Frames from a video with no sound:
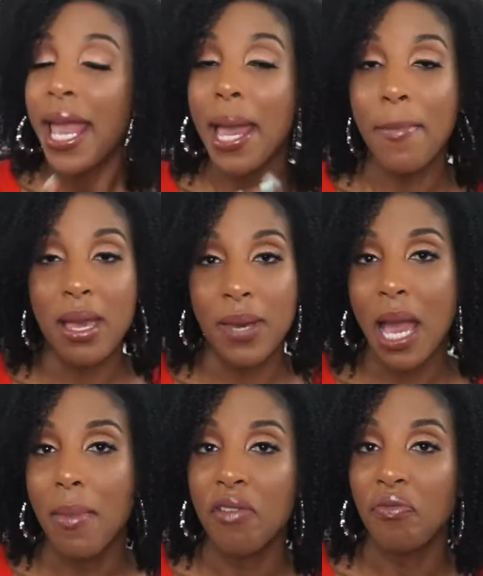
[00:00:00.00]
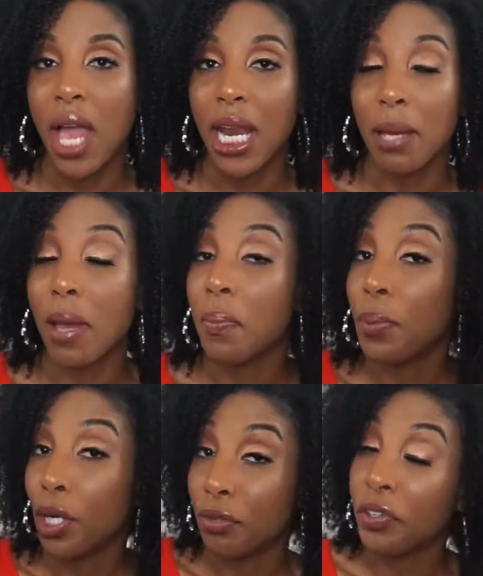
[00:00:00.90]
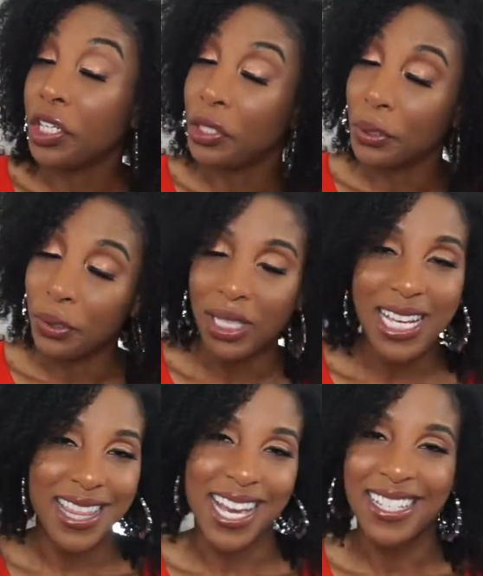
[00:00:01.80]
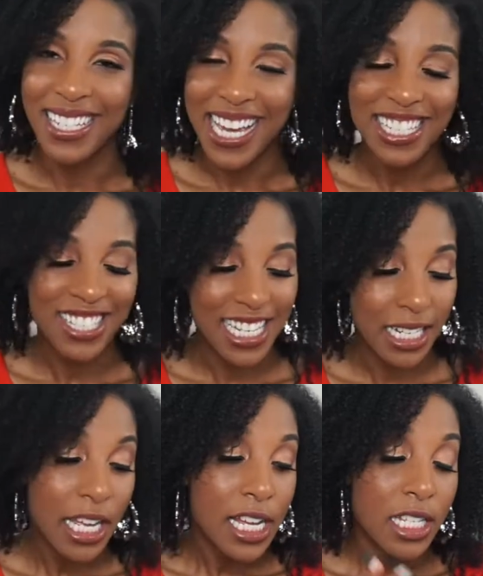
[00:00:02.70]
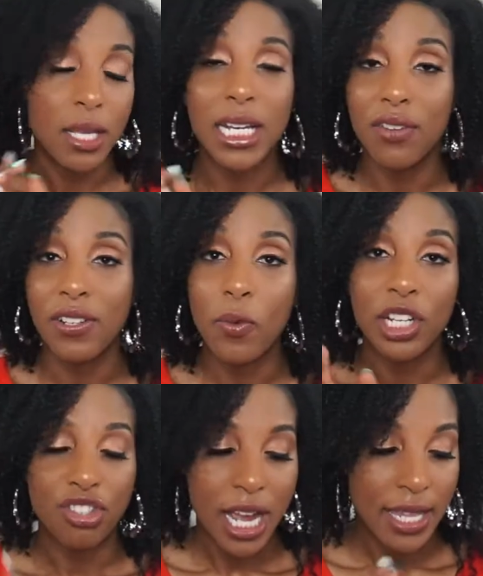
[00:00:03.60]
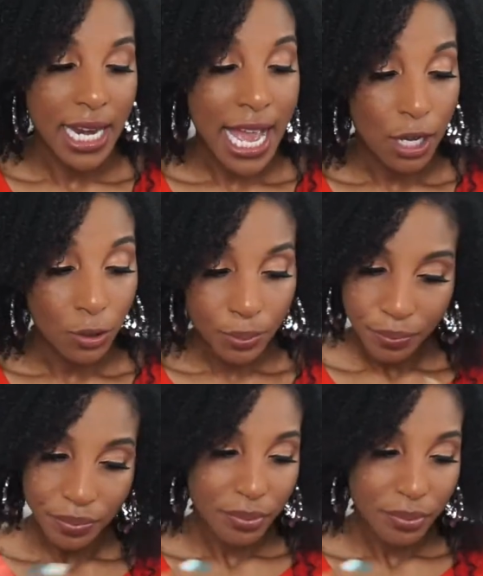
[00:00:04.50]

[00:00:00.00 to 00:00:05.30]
And maybe I might find like my perfect nude in that collection. So I definitely want to try that out.